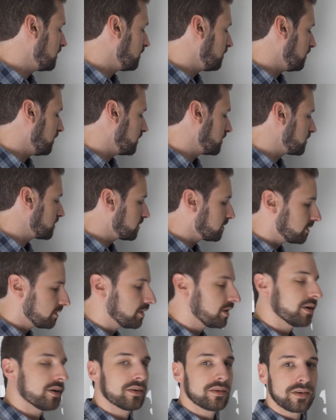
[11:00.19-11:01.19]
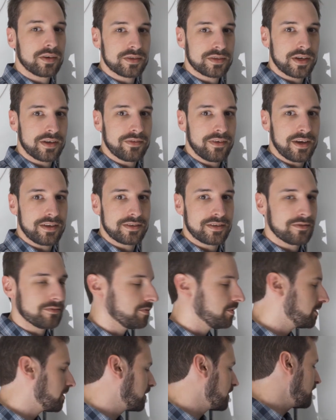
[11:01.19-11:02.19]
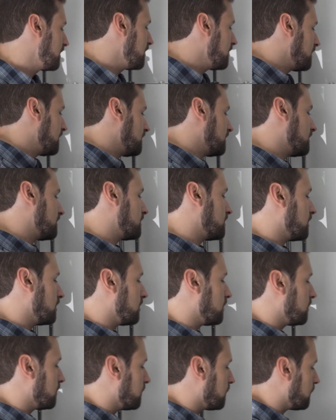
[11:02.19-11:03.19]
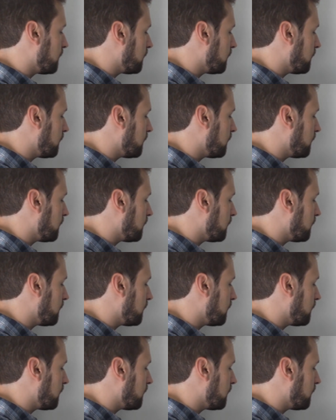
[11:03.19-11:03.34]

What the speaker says: which, you know, I was kind of asking for. So